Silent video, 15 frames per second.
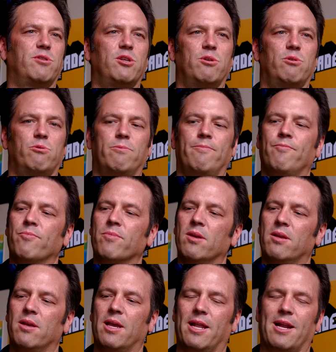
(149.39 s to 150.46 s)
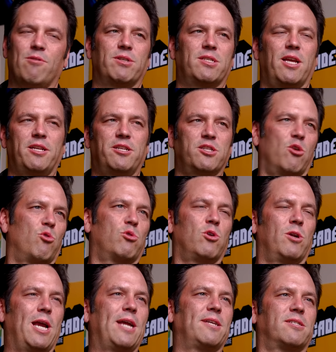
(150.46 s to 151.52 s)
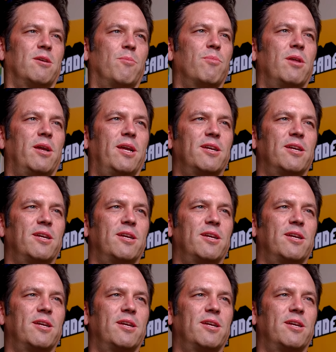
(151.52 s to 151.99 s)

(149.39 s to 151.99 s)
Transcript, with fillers: do? And I always say, just go create something.